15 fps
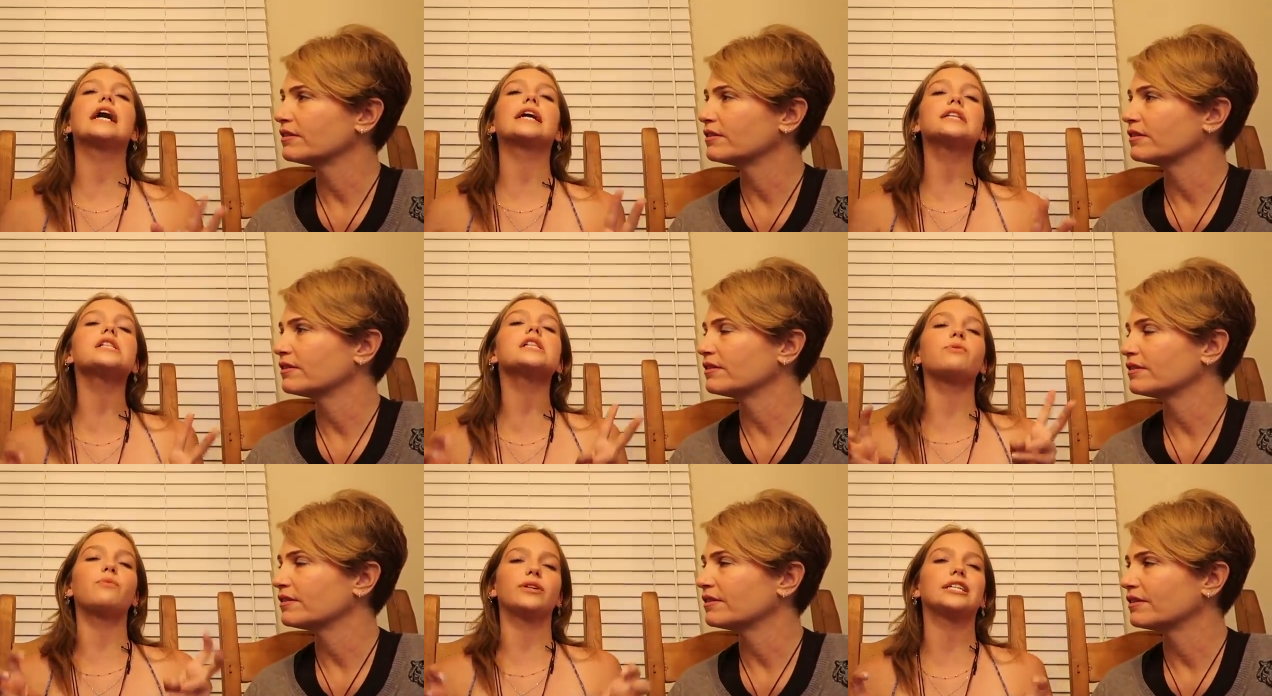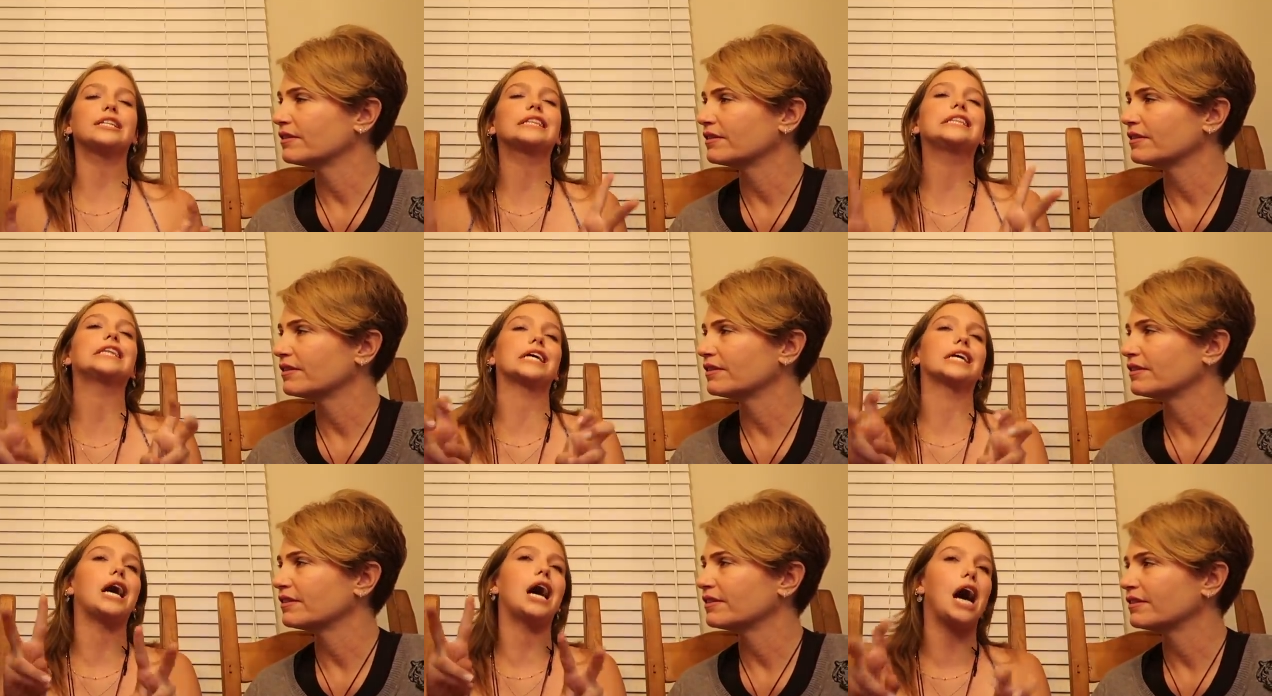Speaker 1: technically wasn't
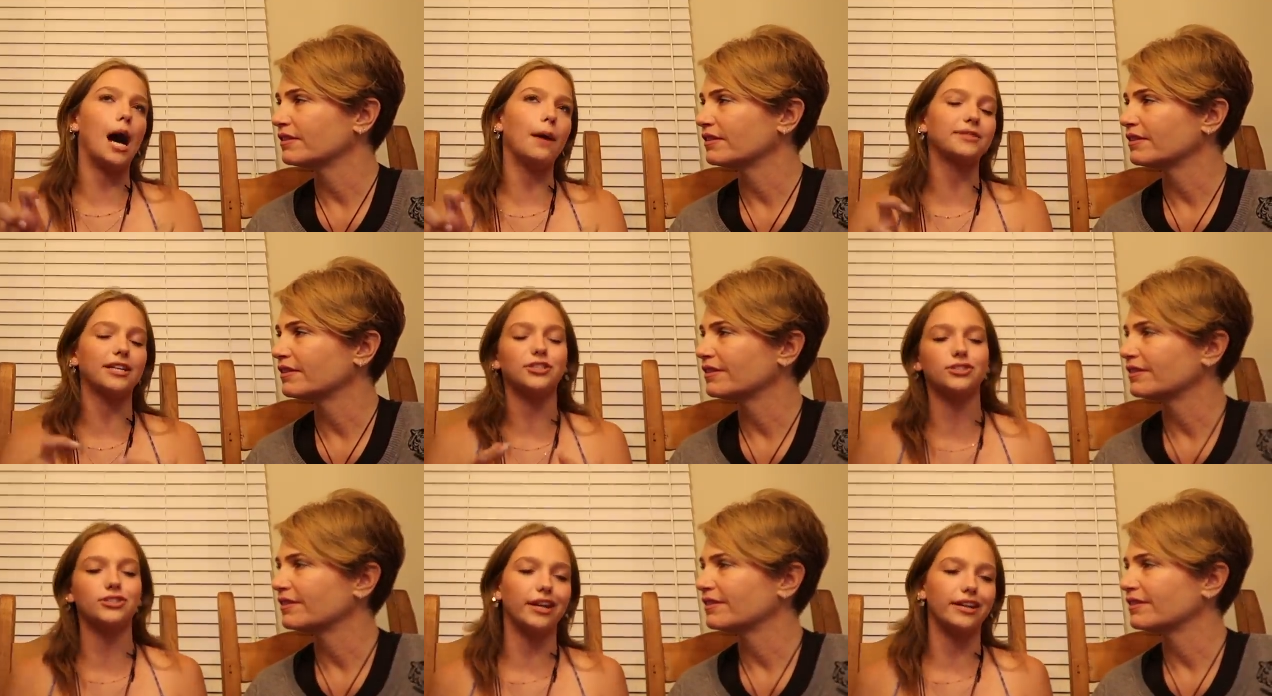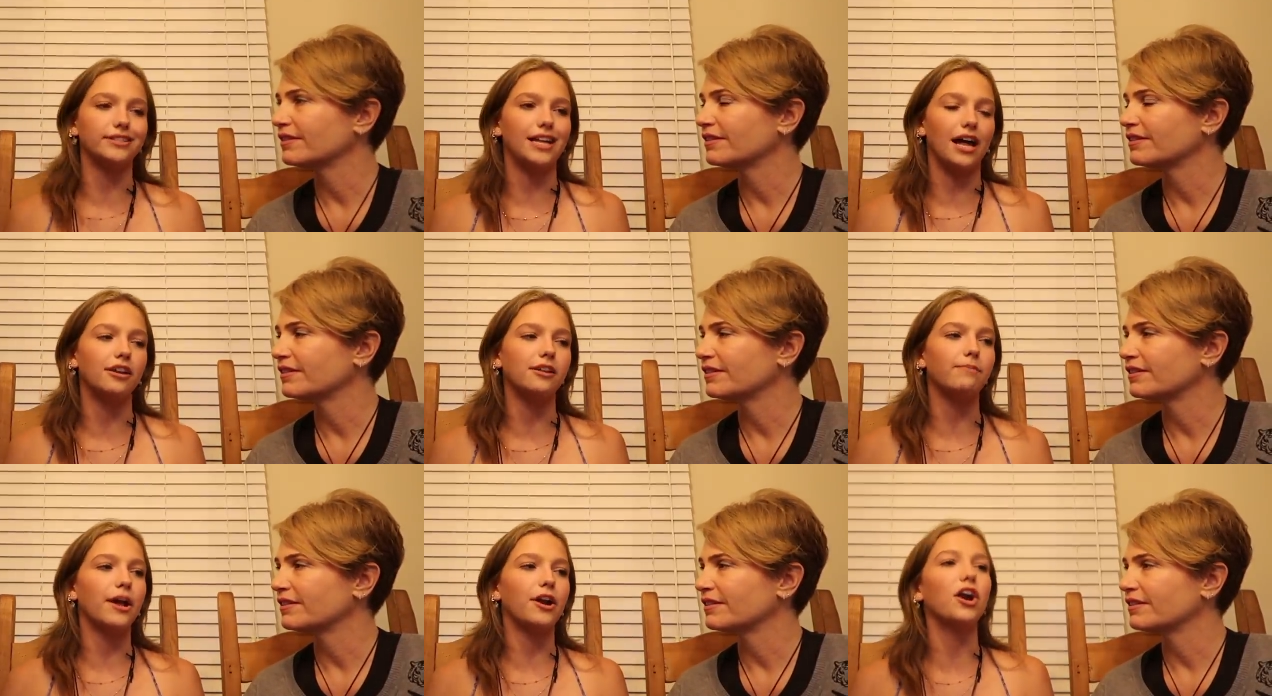the cops. I just thought it
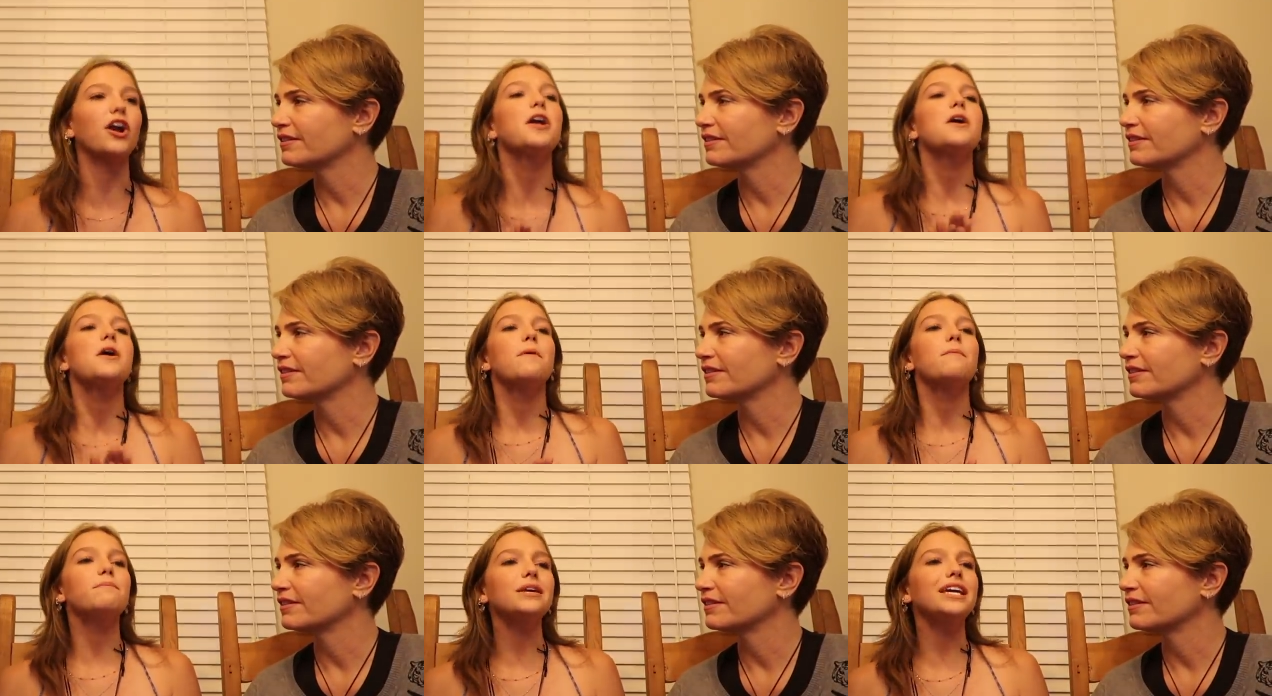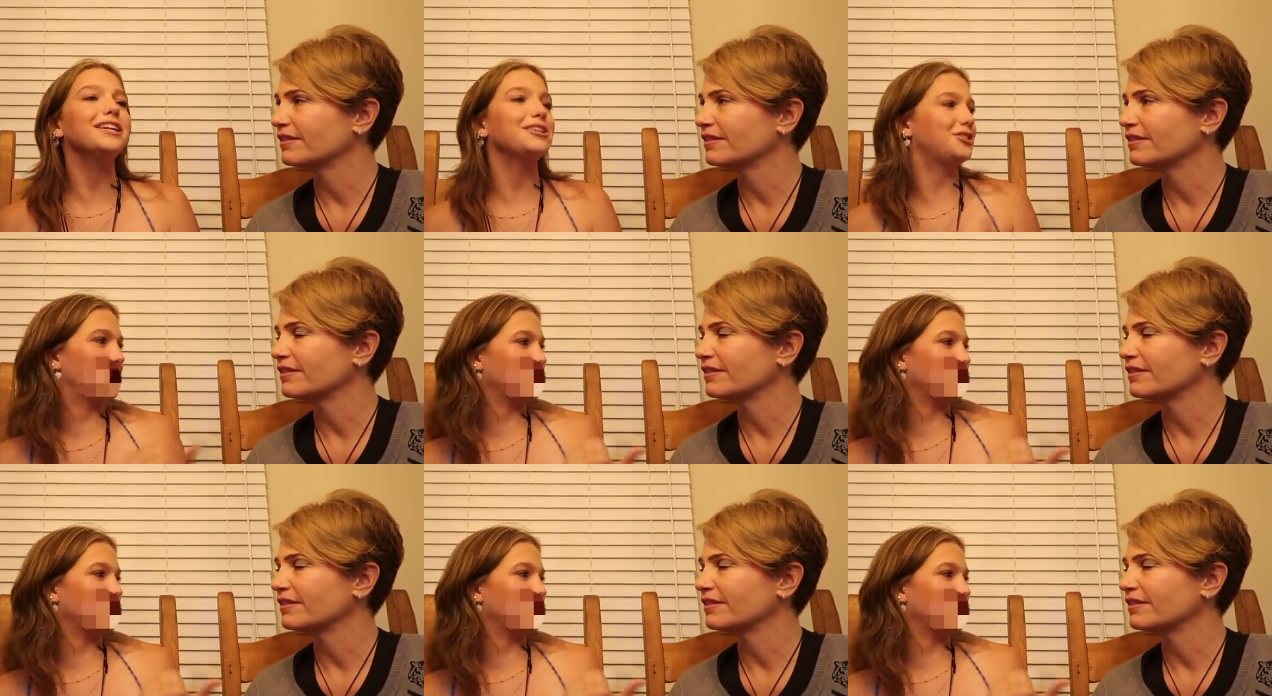sounded better. Me and.